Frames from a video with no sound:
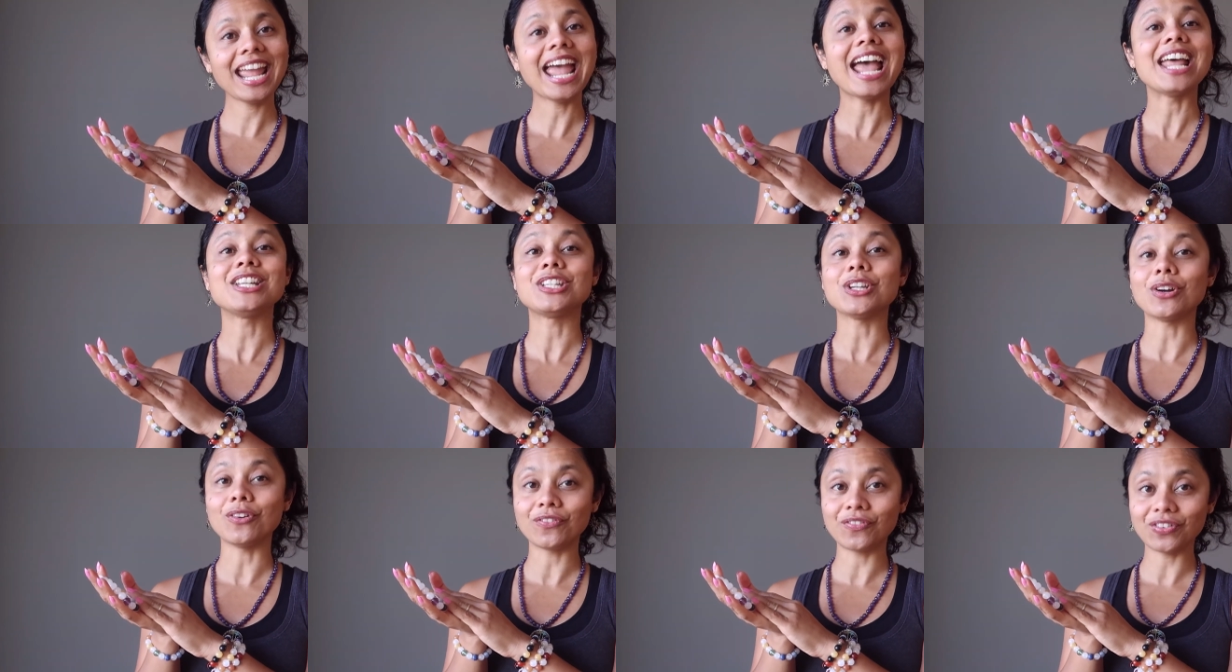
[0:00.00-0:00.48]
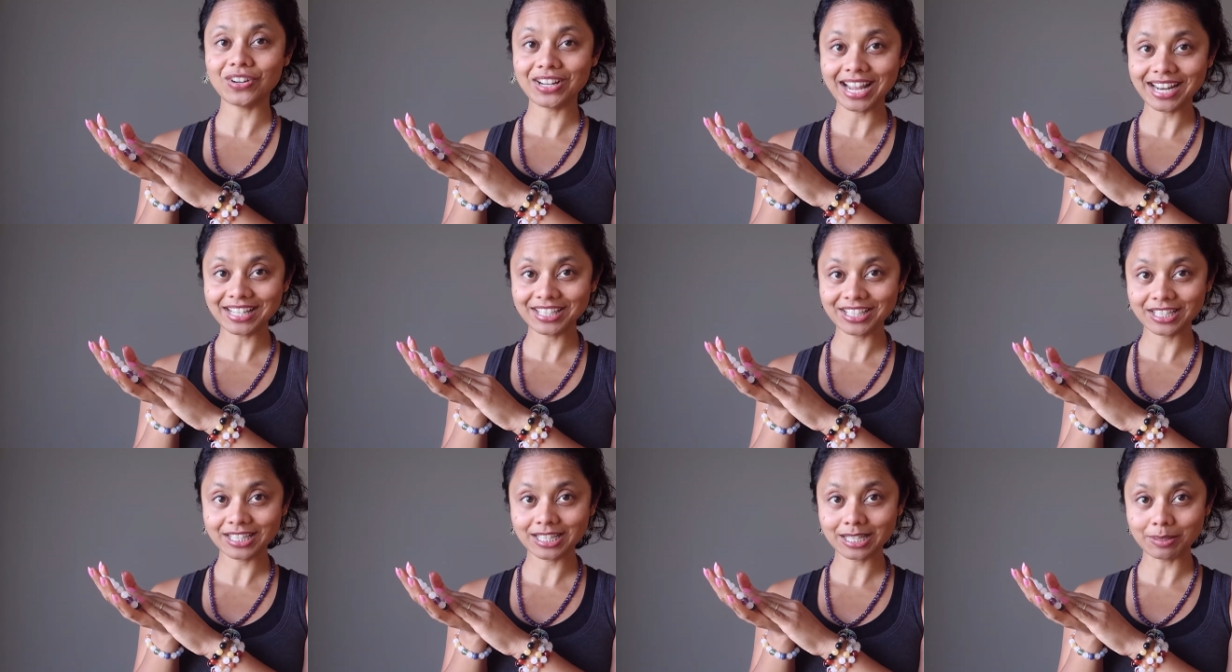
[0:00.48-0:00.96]
and don't
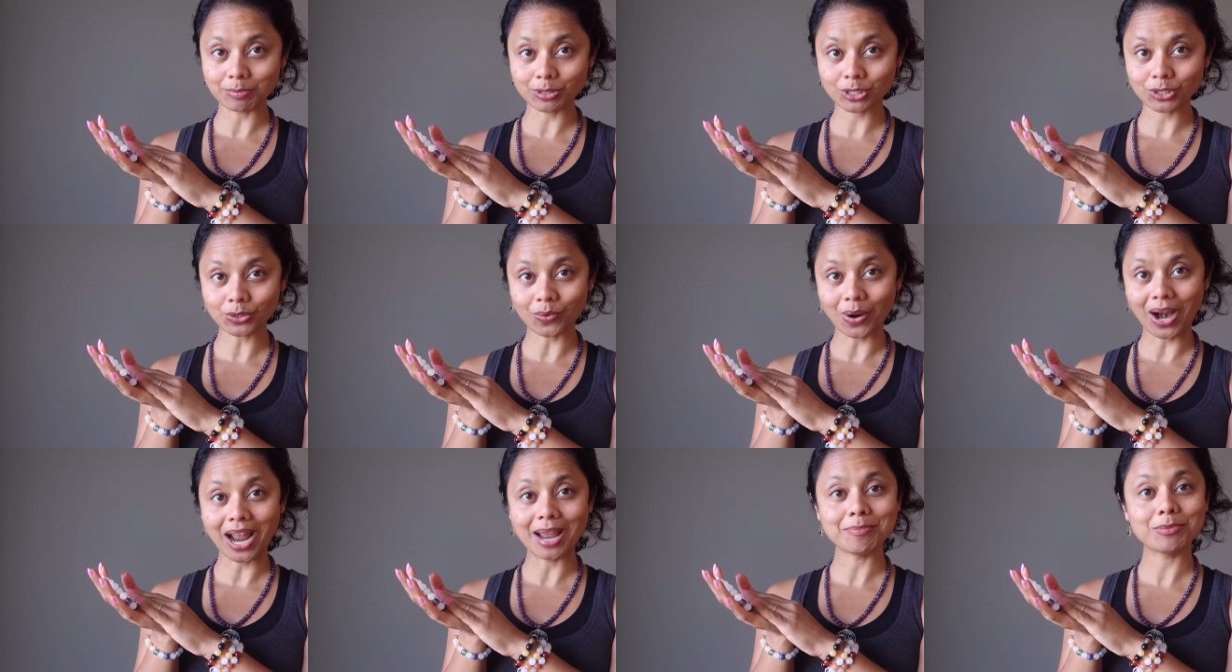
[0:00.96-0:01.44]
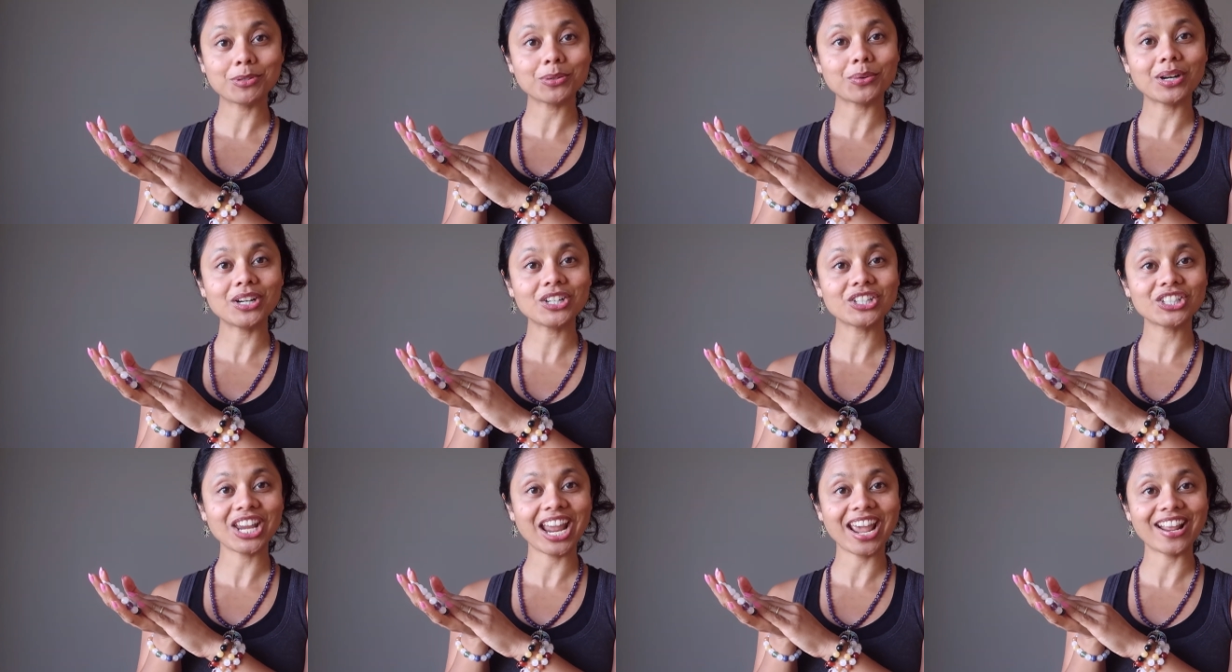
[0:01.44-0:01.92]
forget to subscribe to
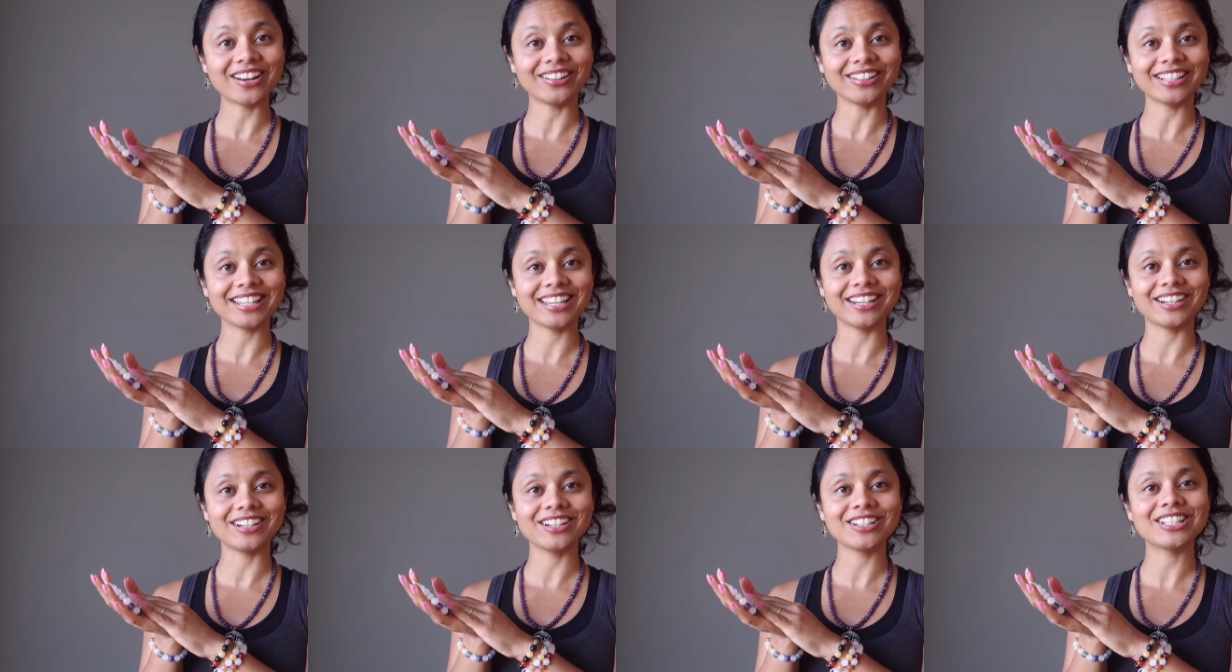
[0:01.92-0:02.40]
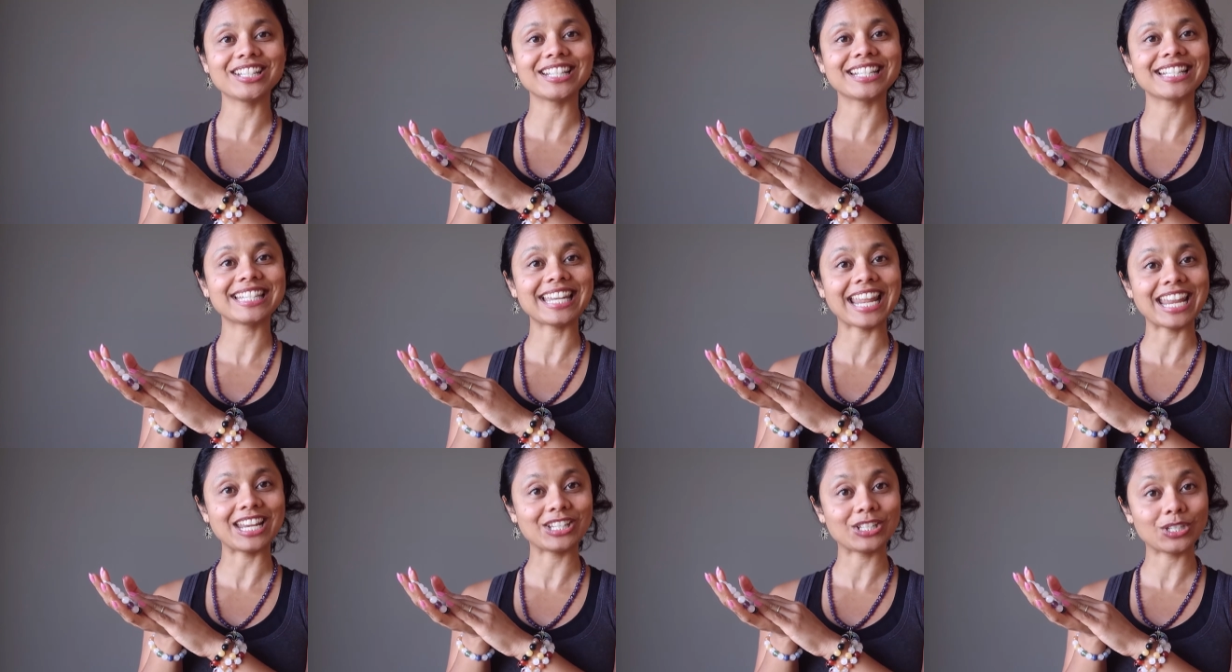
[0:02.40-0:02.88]
our channel here to
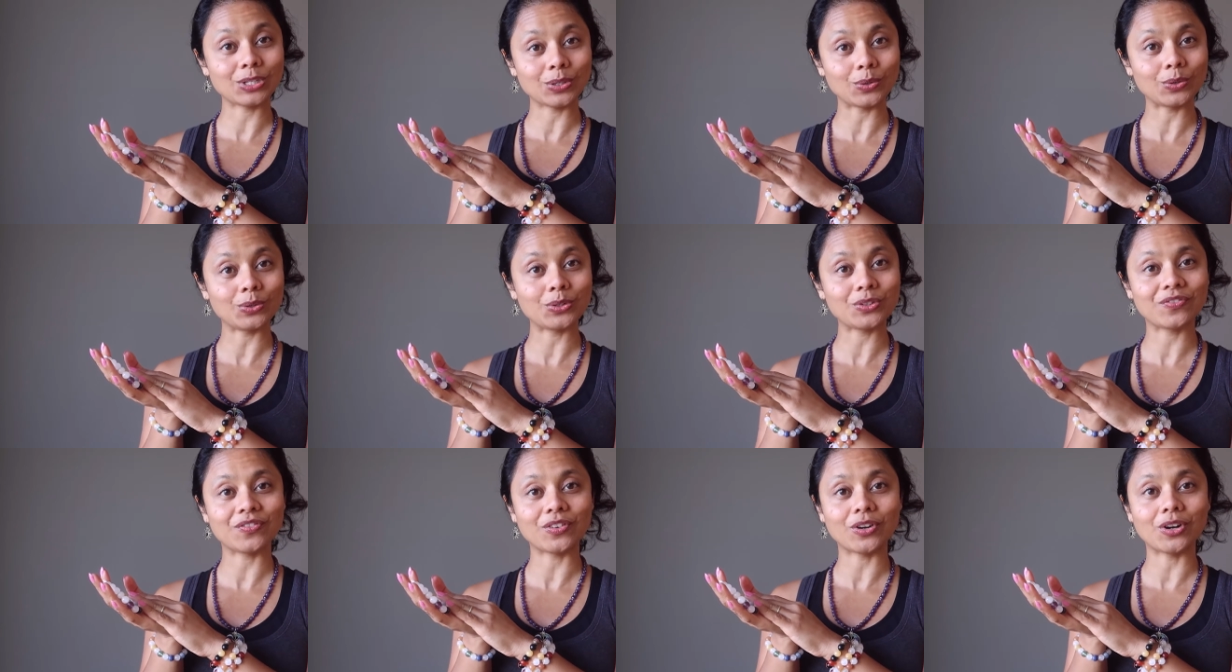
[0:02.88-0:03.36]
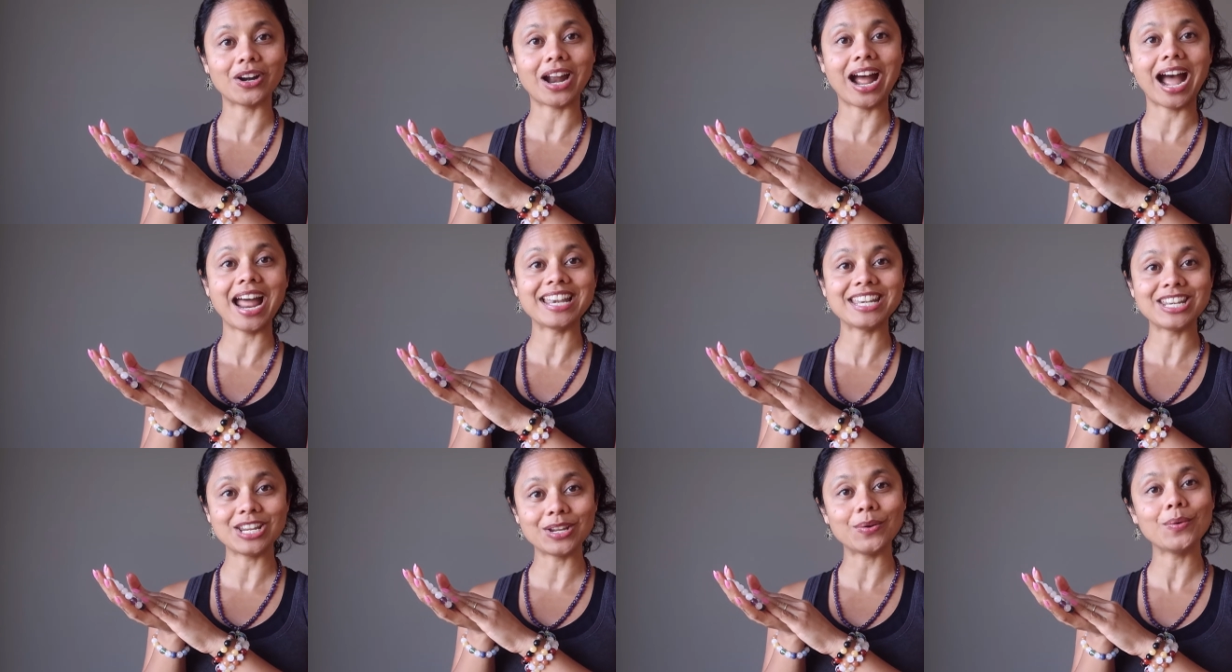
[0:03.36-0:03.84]
stay tuned for
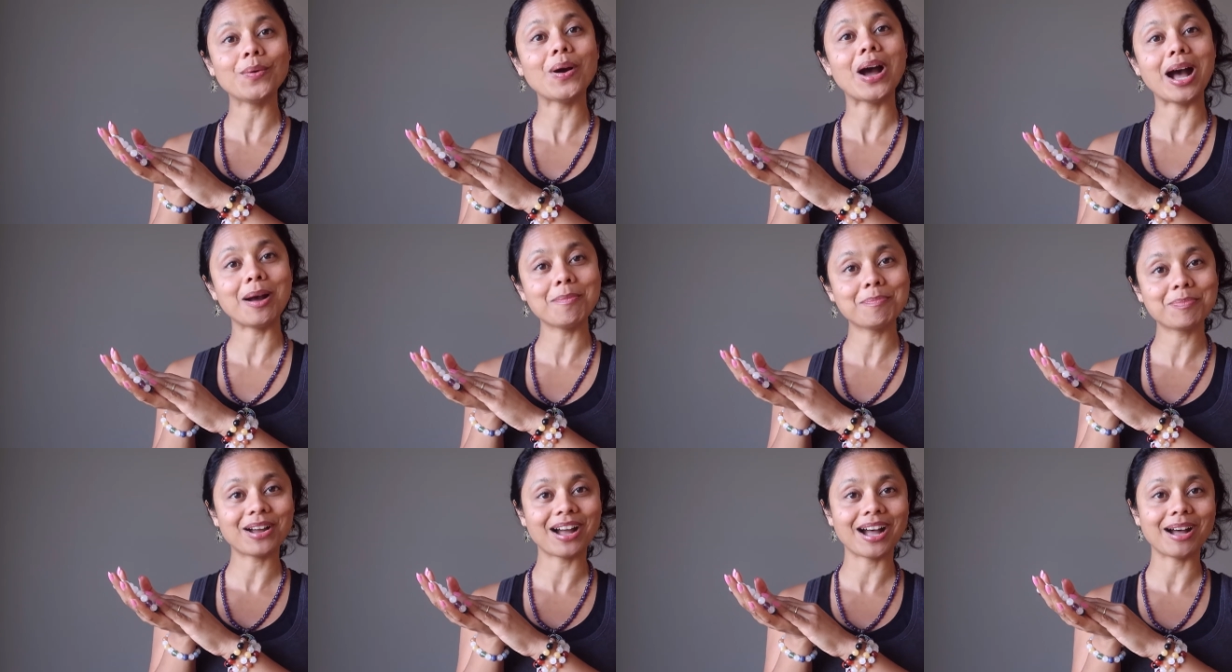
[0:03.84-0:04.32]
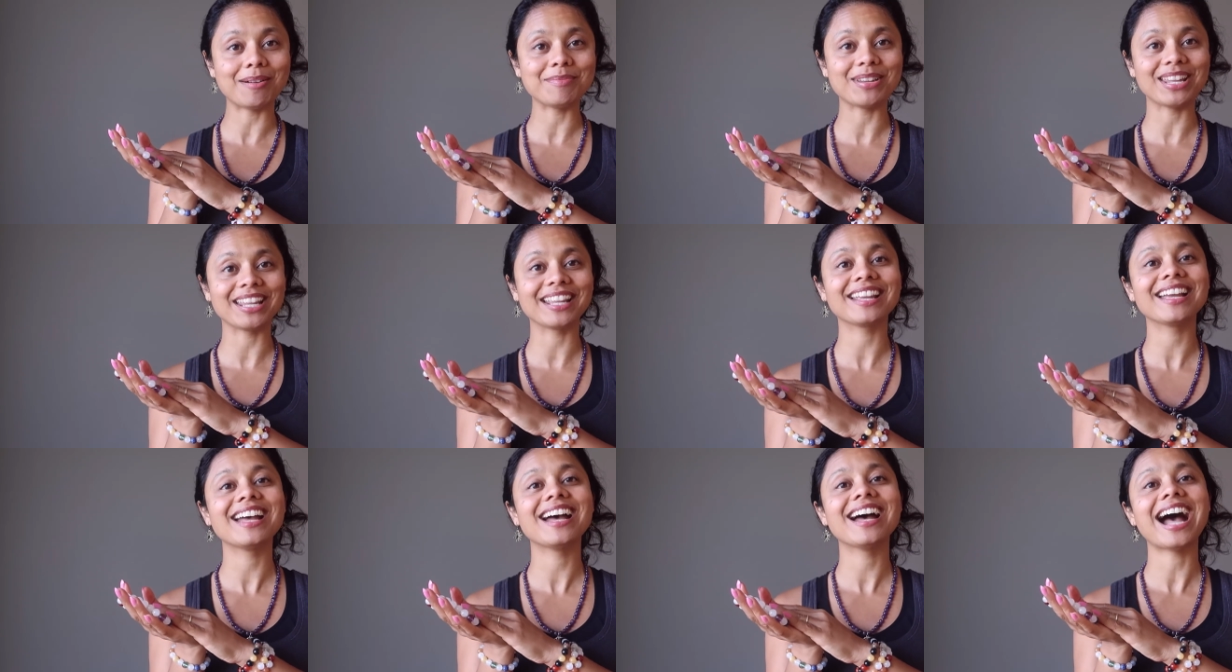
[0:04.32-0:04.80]
new
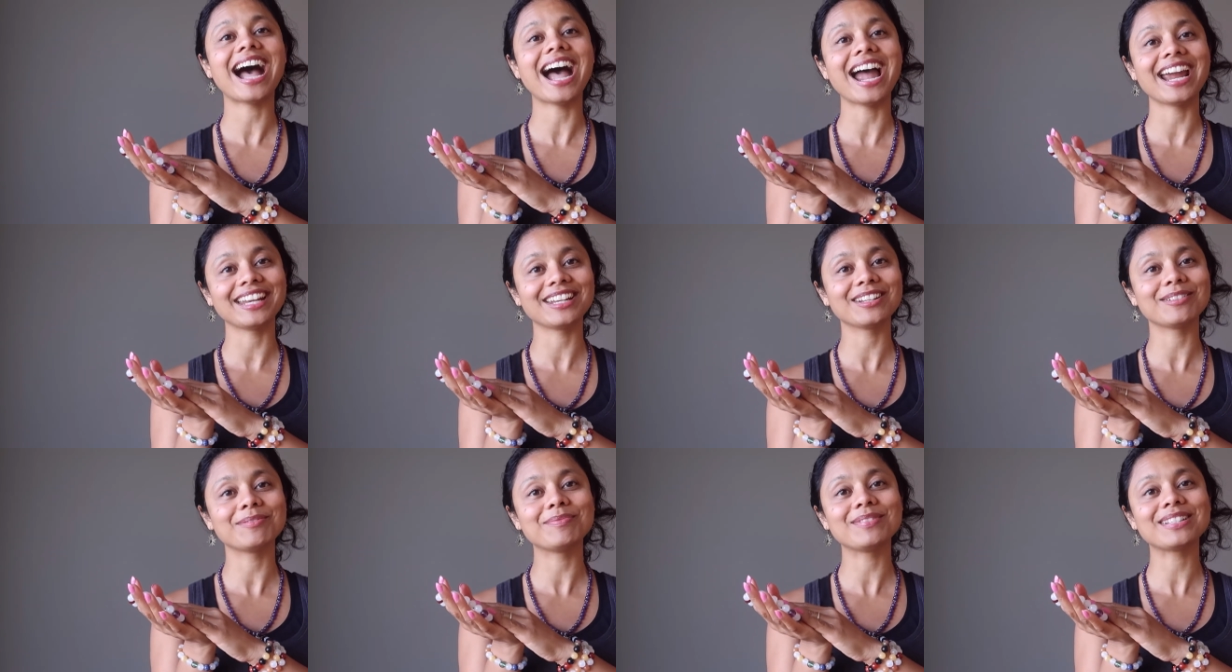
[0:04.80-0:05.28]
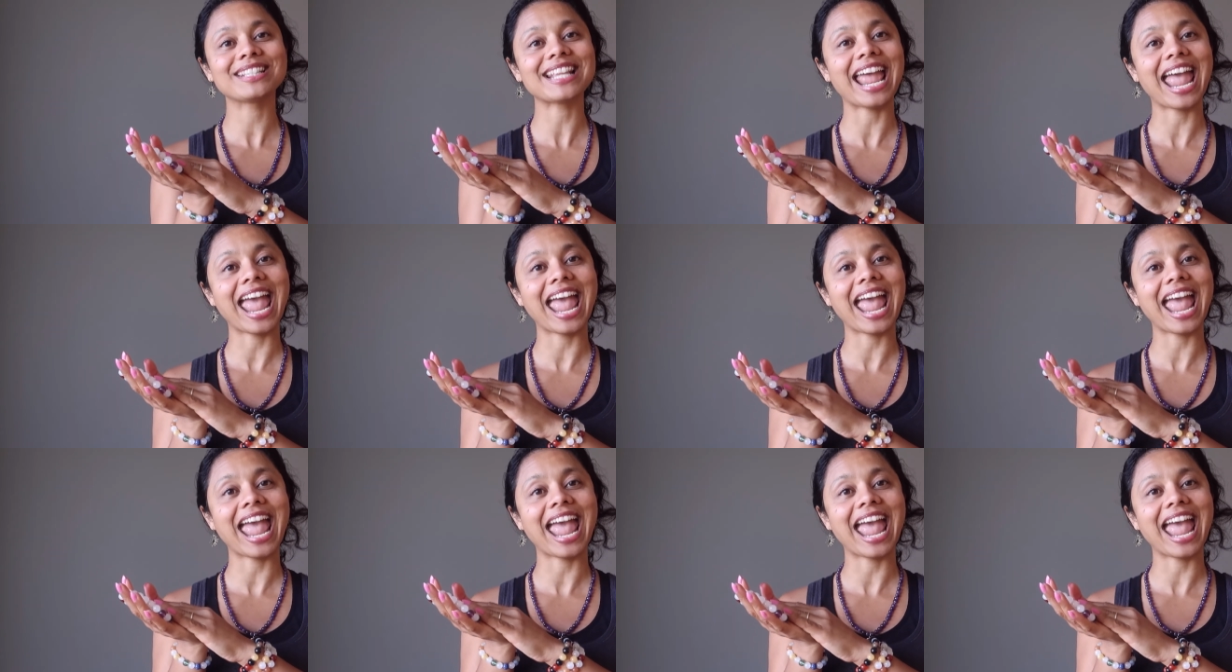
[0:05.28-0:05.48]
upcoming items